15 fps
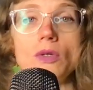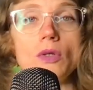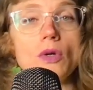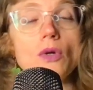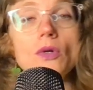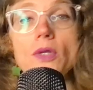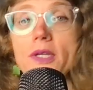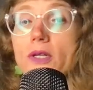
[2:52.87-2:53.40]

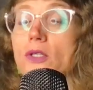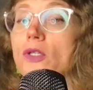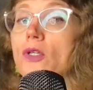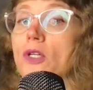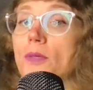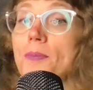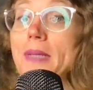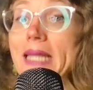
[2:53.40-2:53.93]
earlier
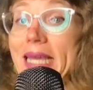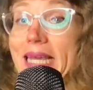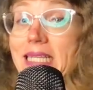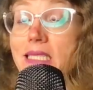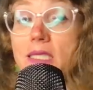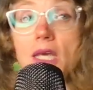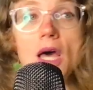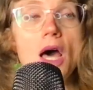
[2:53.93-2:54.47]
turn
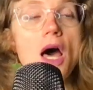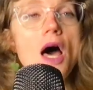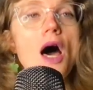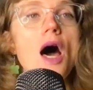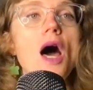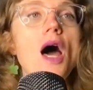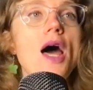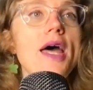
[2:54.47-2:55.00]
plays
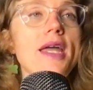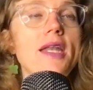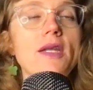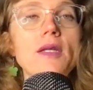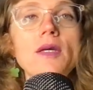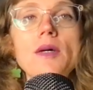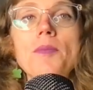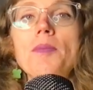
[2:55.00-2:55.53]
on
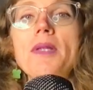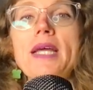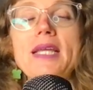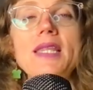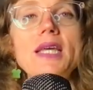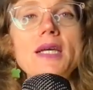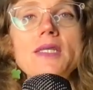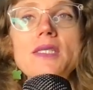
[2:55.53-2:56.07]
playing
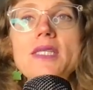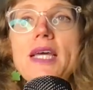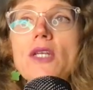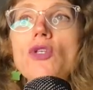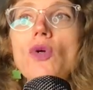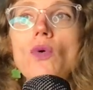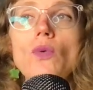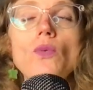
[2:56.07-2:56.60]
things that
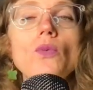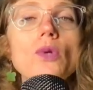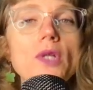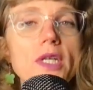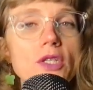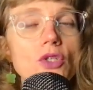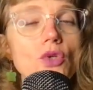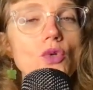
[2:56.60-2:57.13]
don't
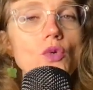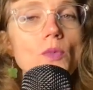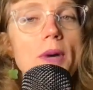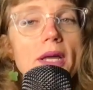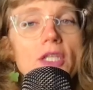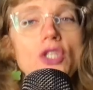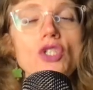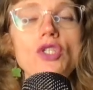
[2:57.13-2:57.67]
really do
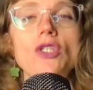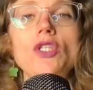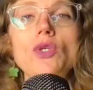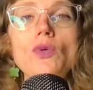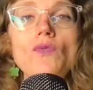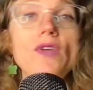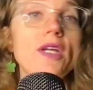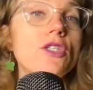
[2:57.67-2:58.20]
much to
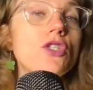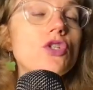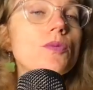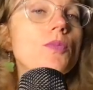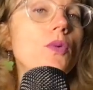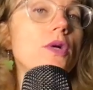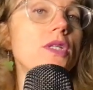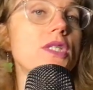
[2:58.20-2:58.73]
advance your
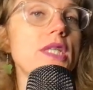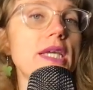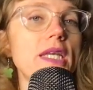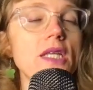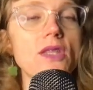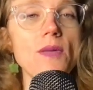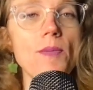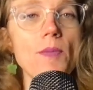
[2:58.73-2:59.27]
board state
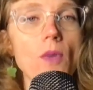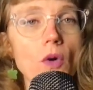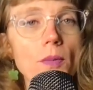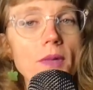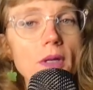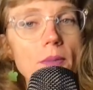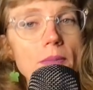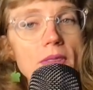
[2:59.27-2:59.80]
in the
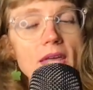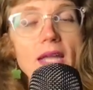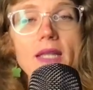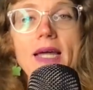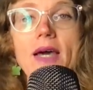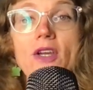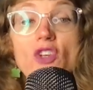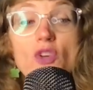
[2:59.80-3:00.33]
moment, but they
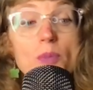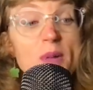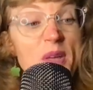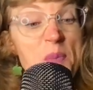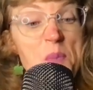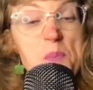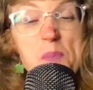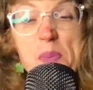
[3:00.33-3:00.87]
allow you to play
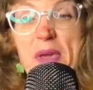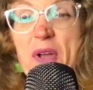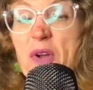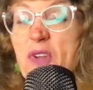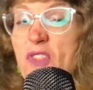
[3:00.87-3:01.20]
bigger